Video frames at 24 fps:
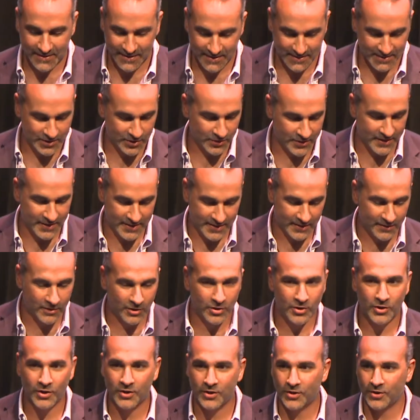these, so these little
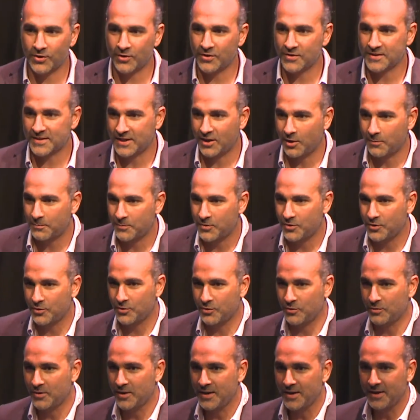cookers help
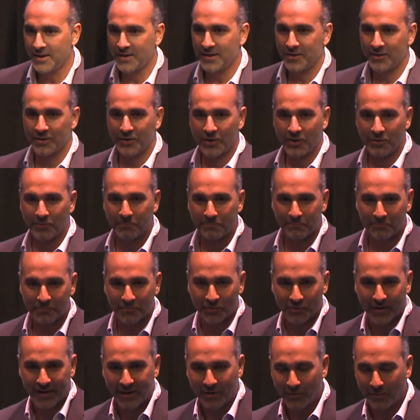you,
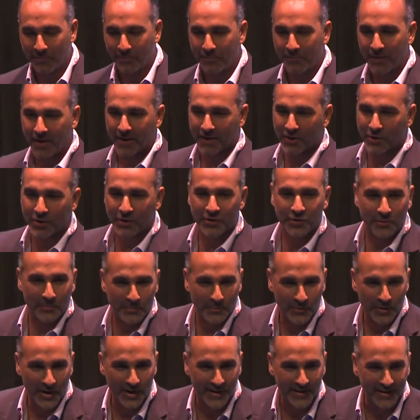cook your
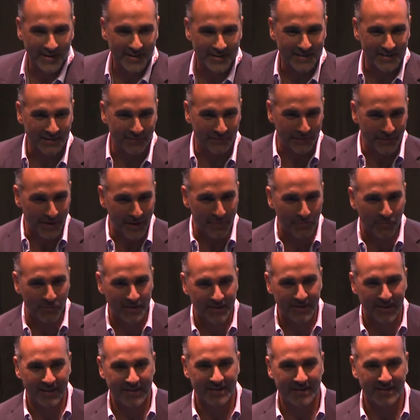products at very
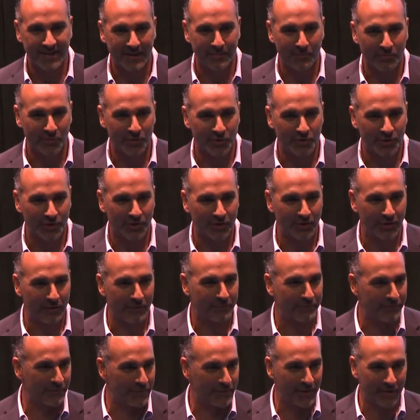precise temperature.
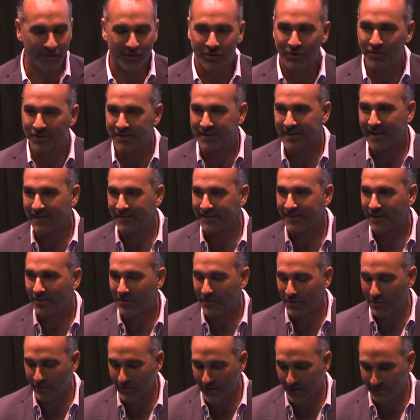The cooks out there
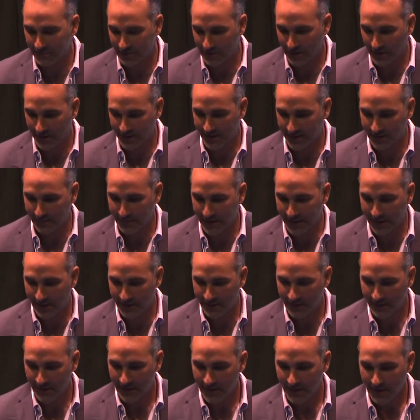know what I'm talking
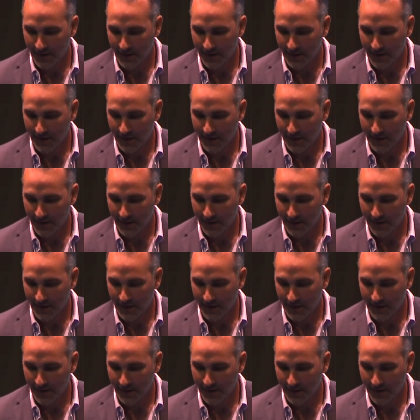about.